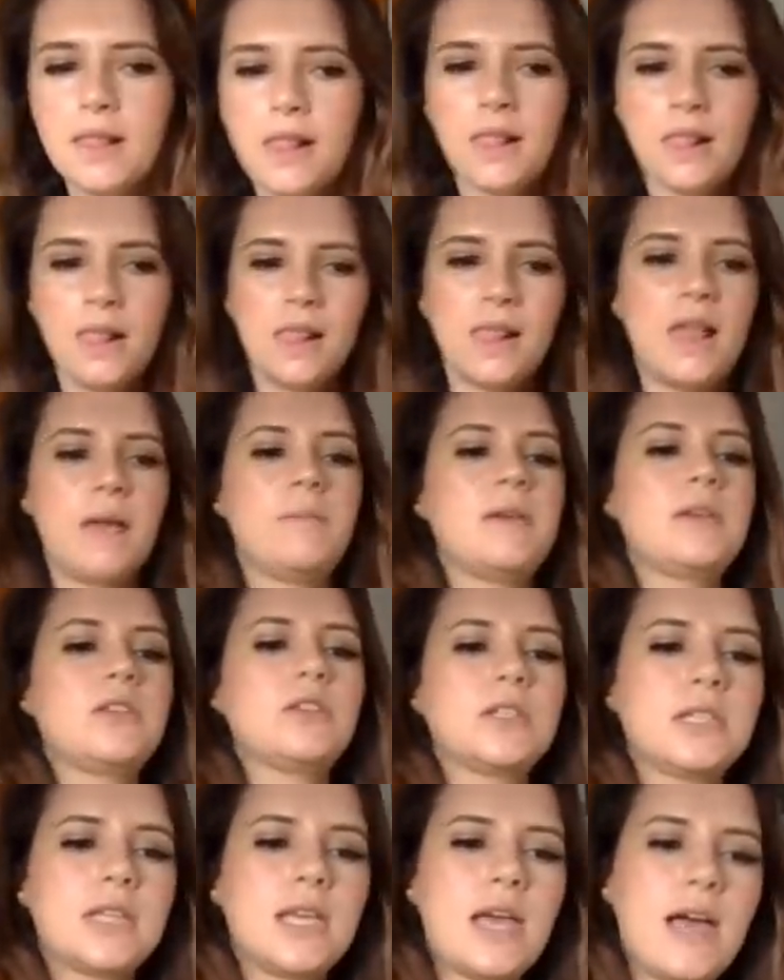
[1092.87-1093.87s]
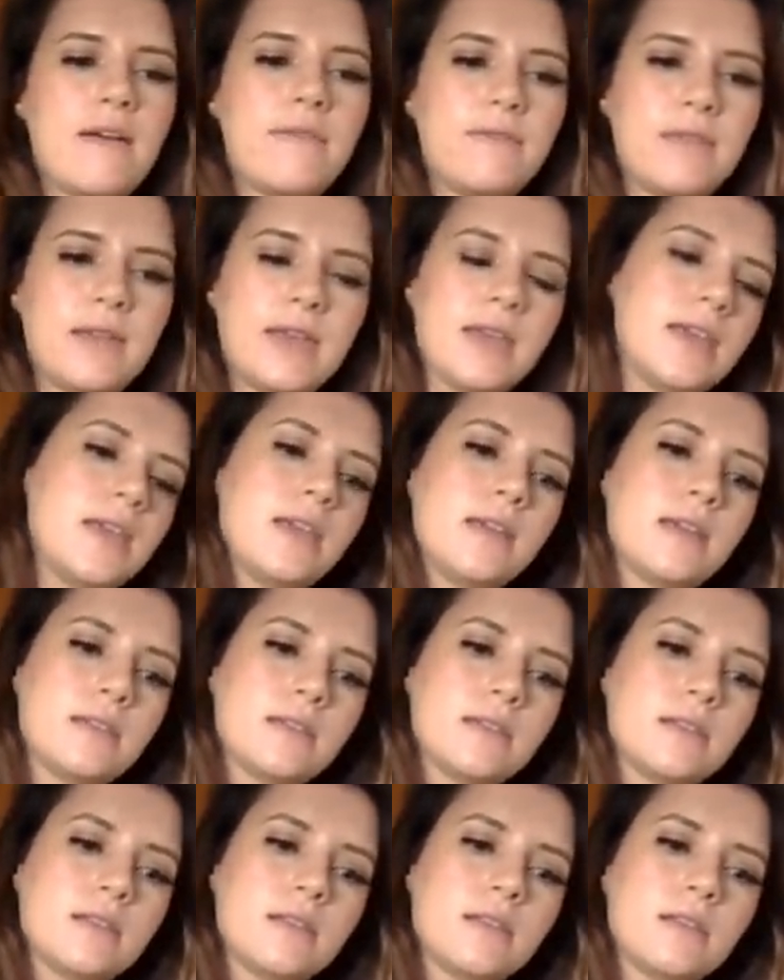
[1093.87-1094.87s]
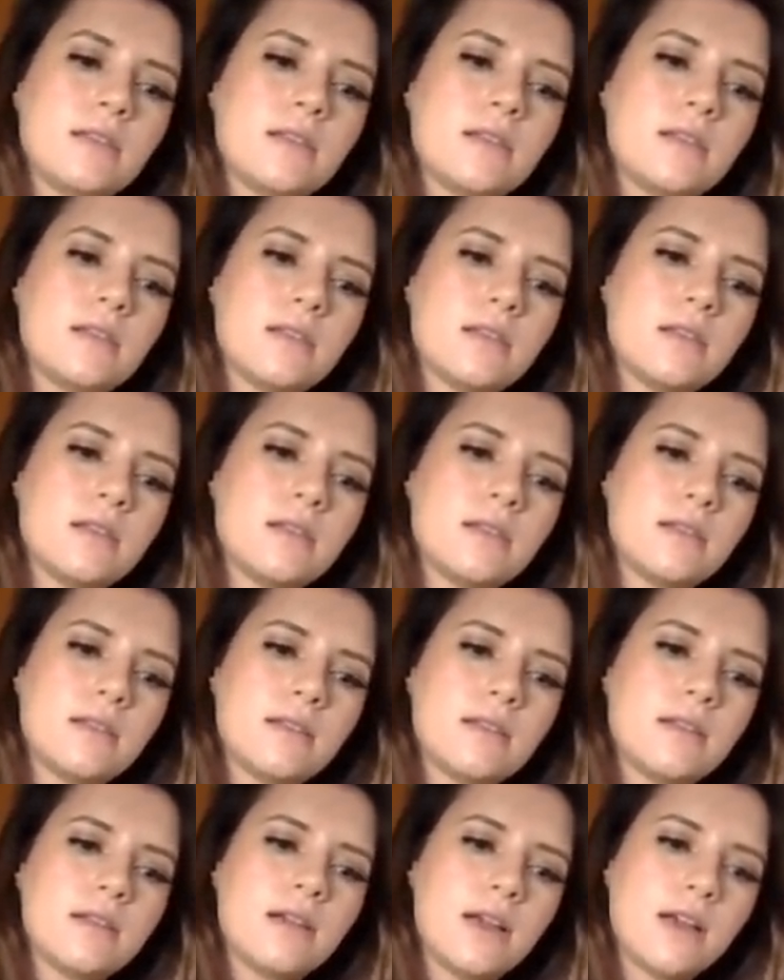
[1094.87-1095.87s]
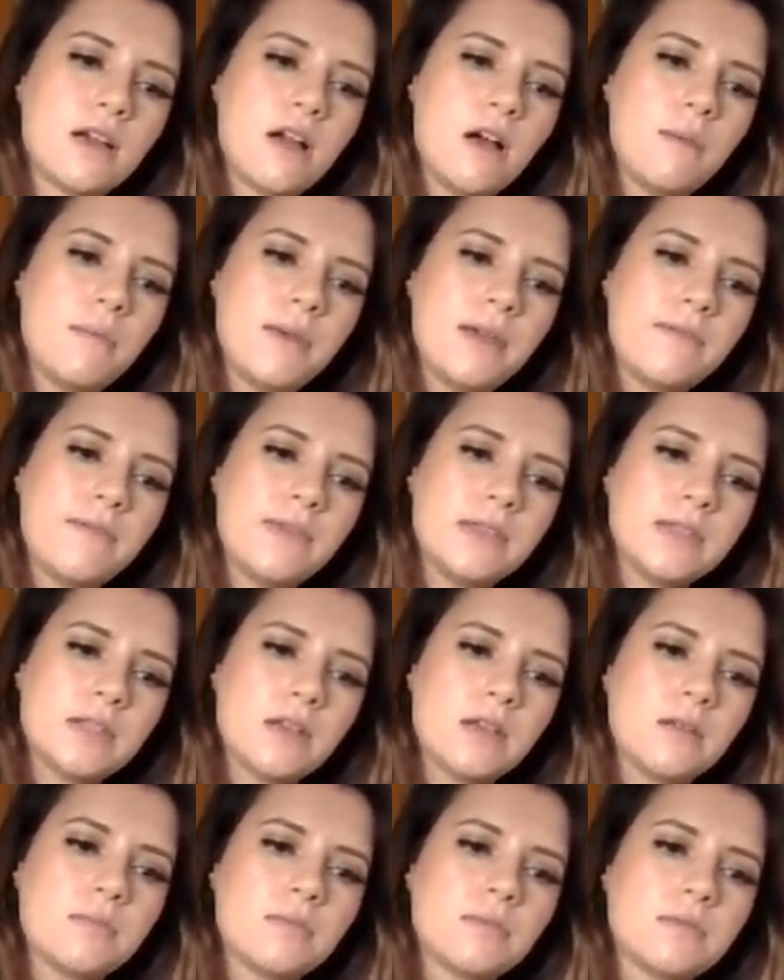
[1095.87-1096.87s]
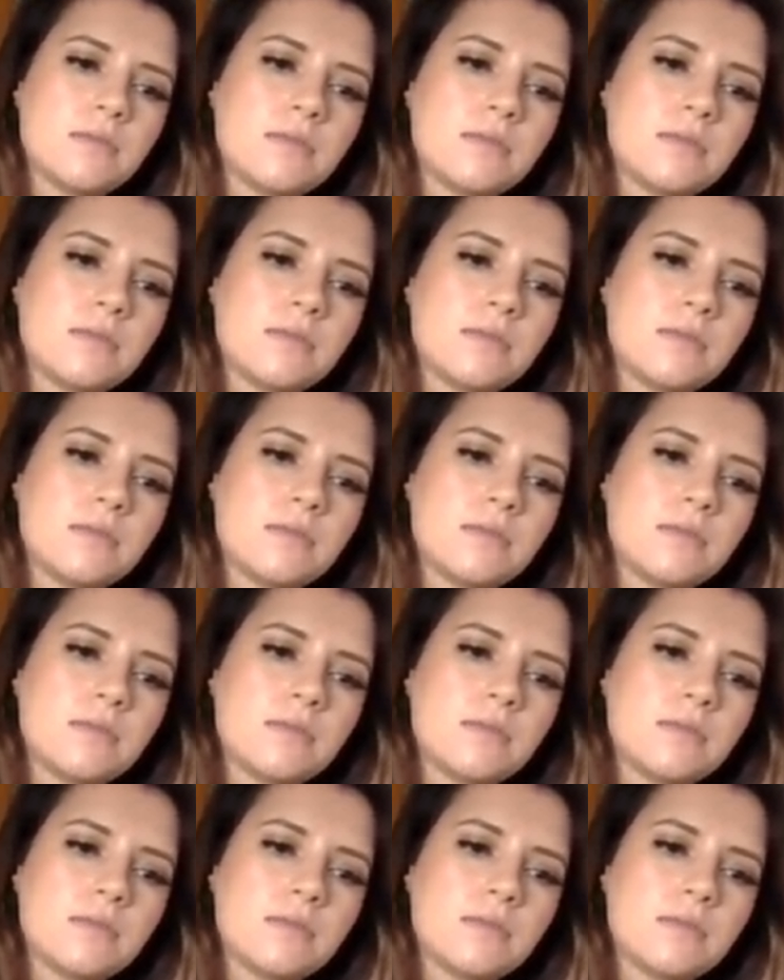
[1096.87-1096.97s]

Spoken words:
Let me just get the... Oh, I can't pick these up.